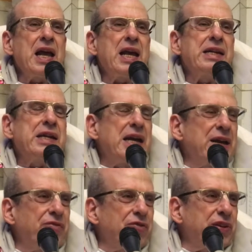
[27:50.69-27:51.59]
in
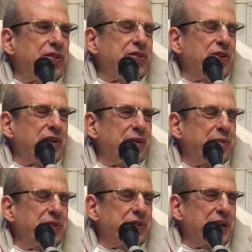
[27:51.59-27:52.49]
every
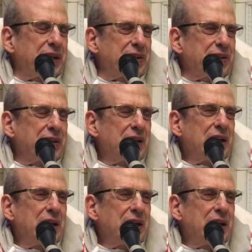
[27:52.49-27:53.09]
circumstance,